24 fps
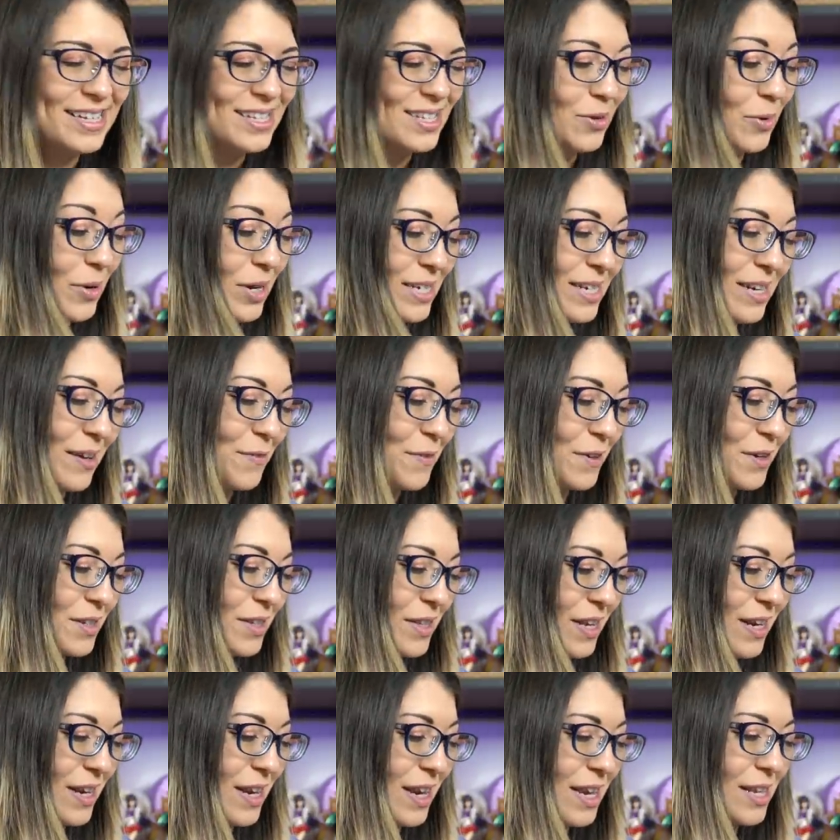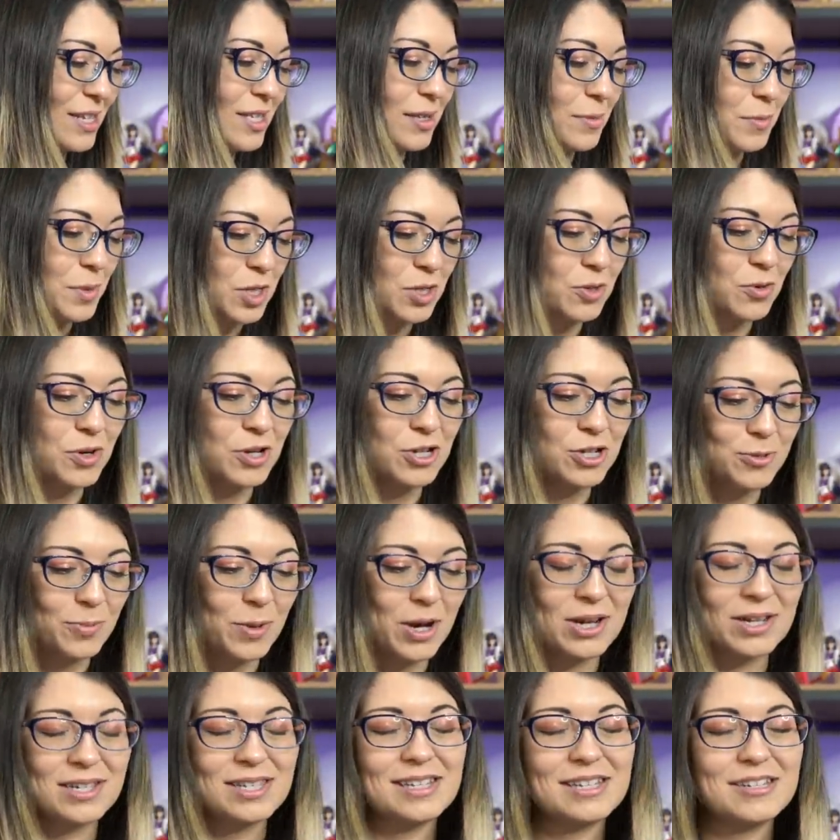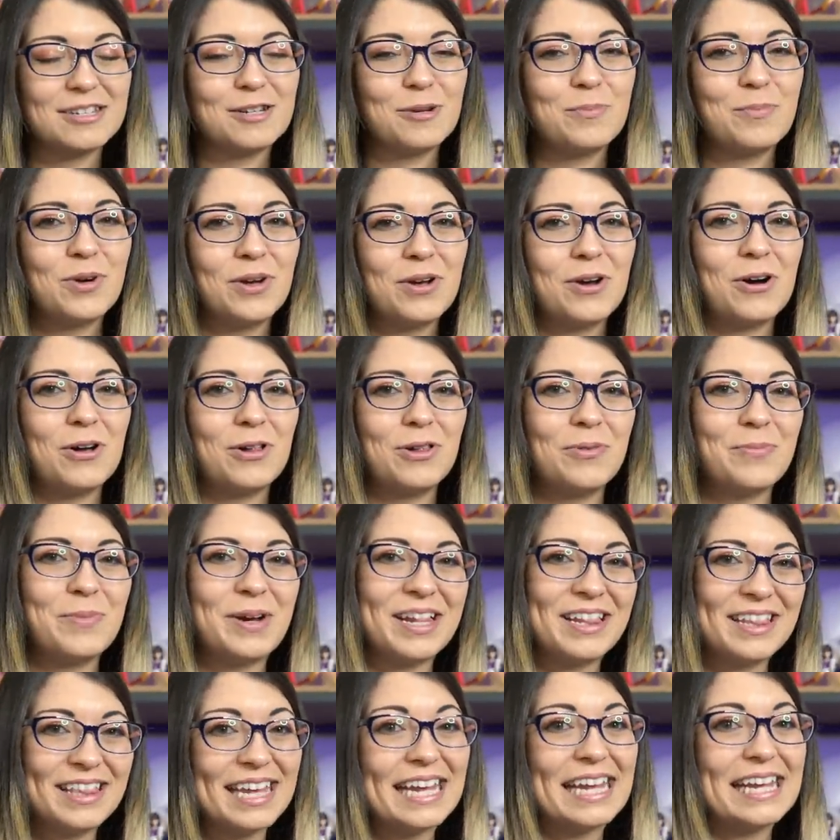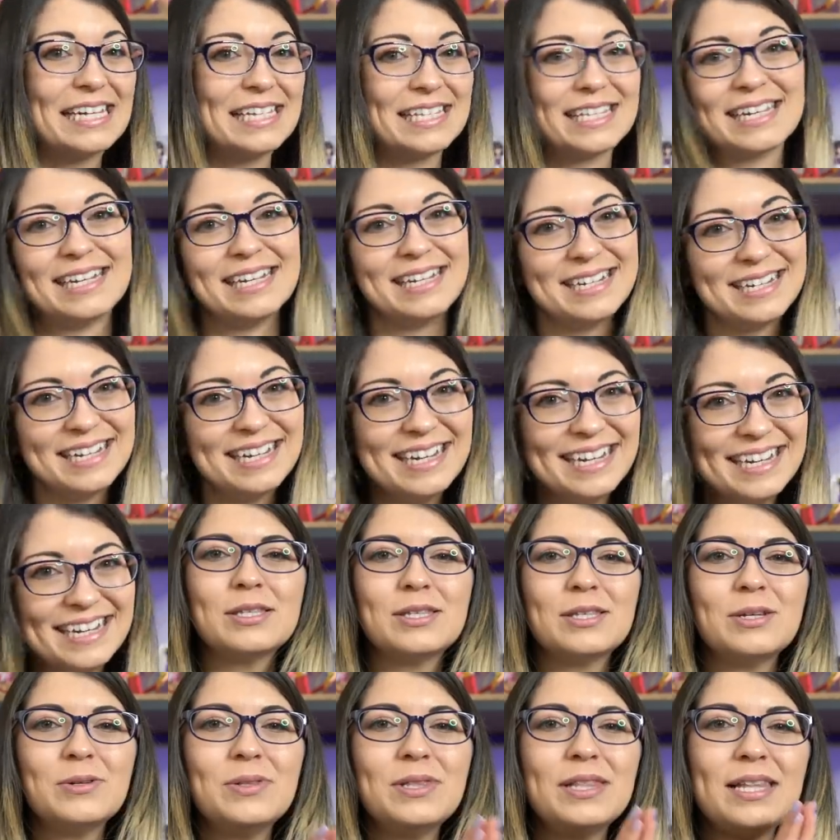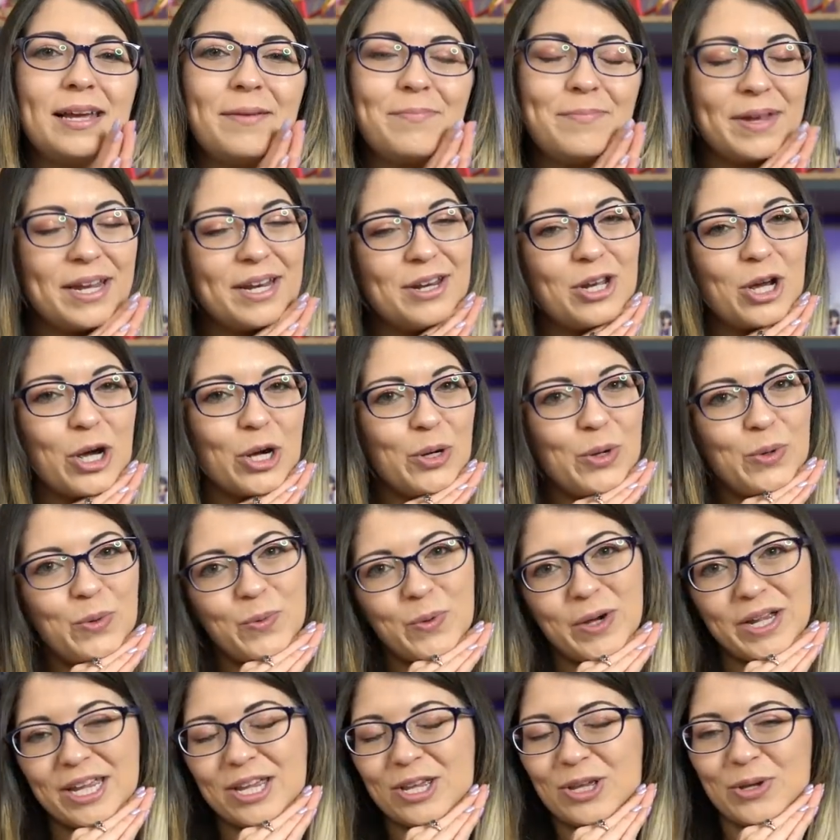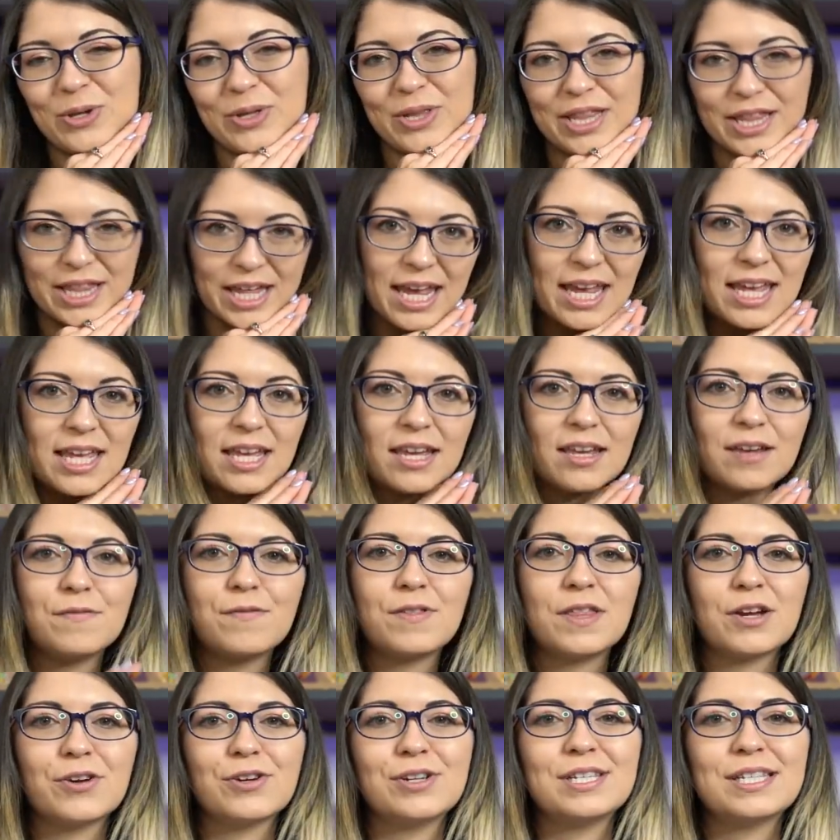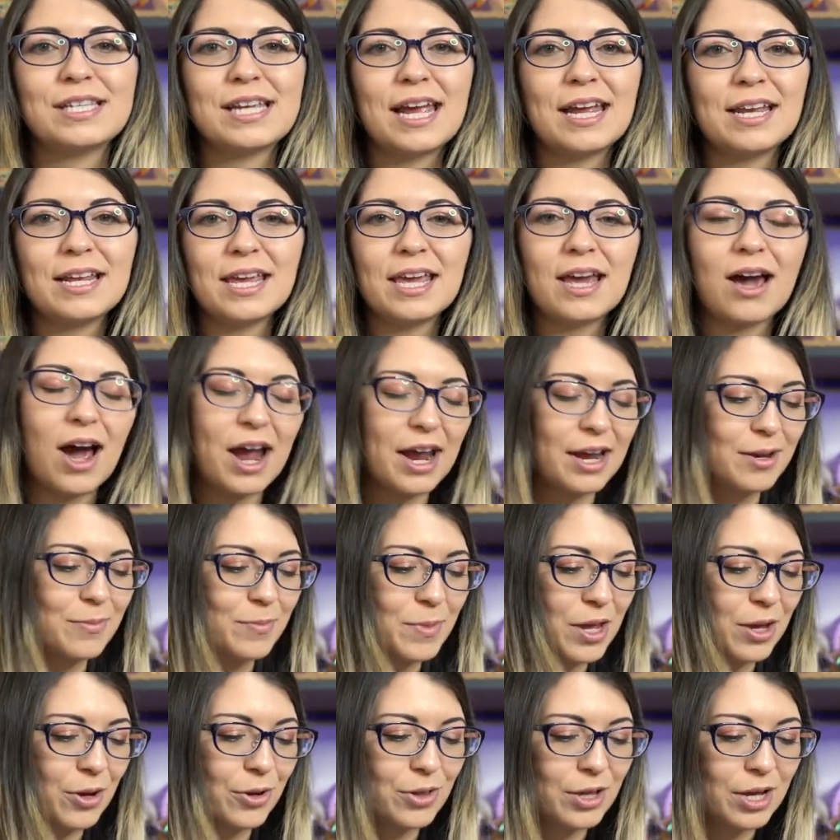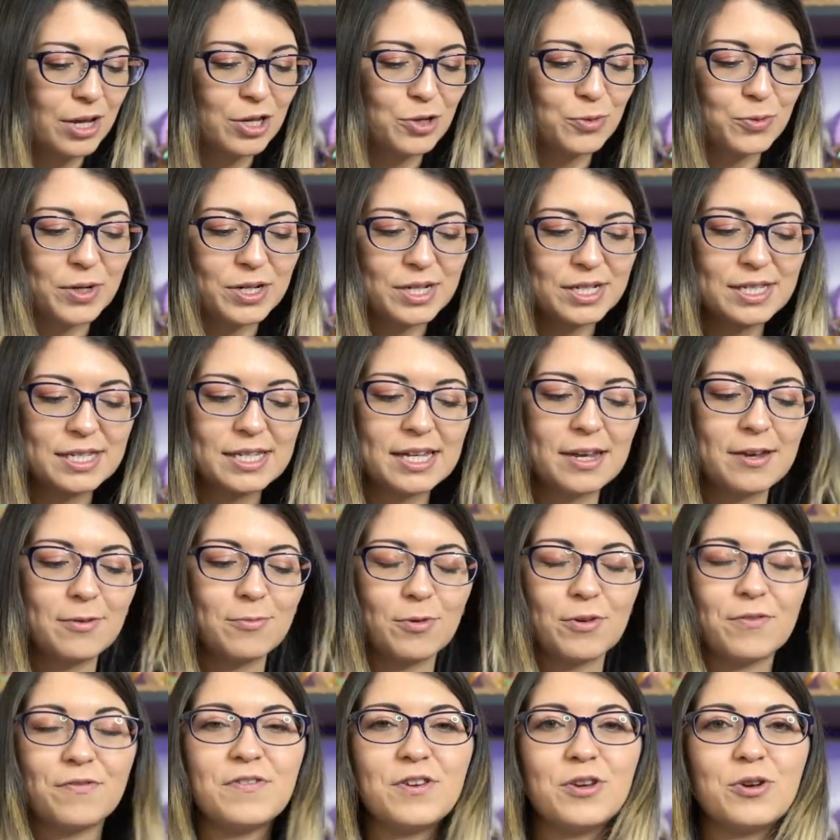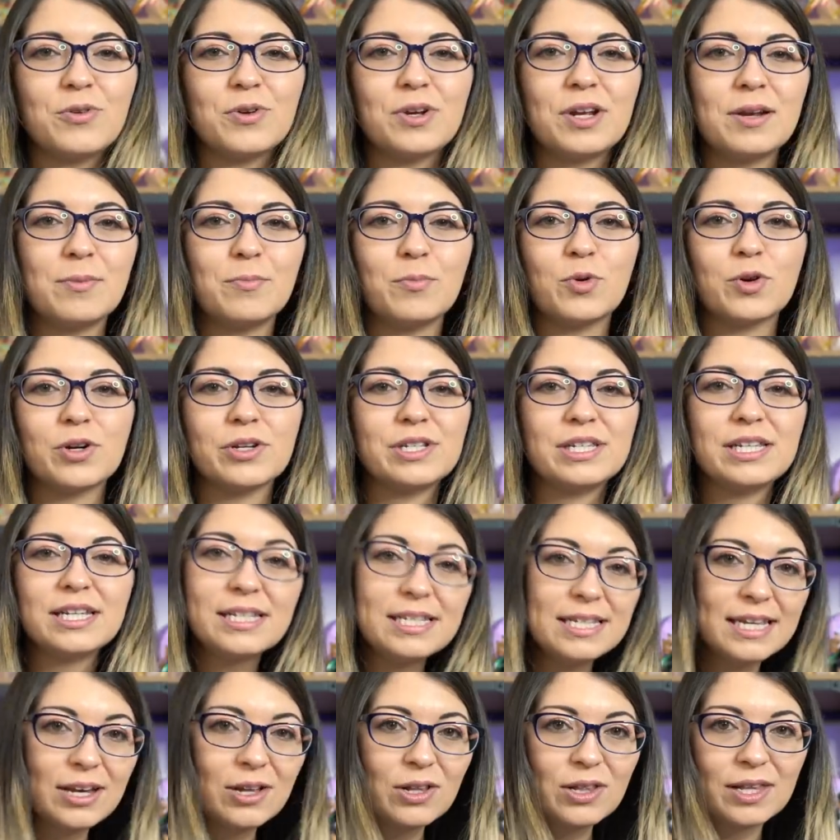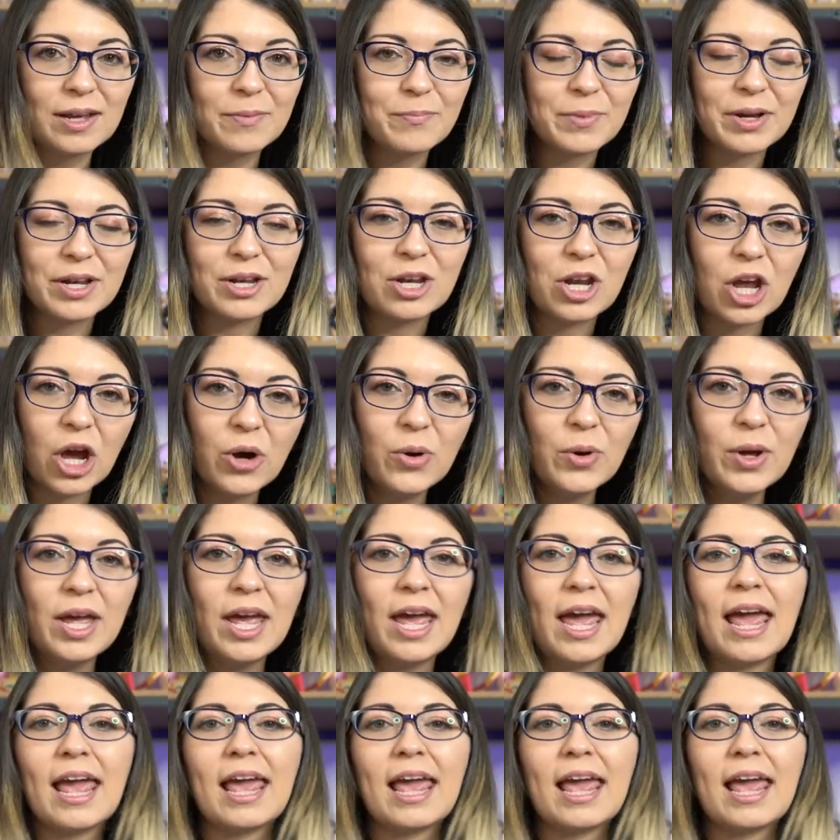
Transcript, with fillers: So I definitely need some storage boxes to put all of my things in. So let me know what you think. If there is any item here that you want to see reviewed in more detail, let me know.